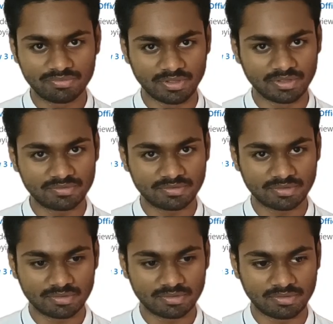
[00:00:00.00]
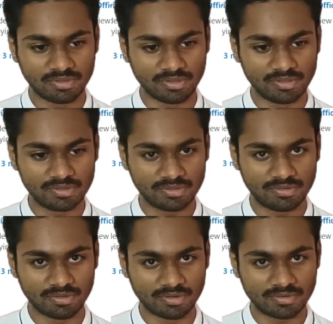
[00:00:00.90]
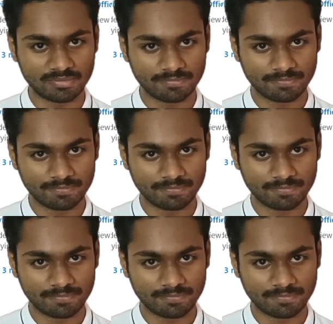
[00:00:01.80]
this key here,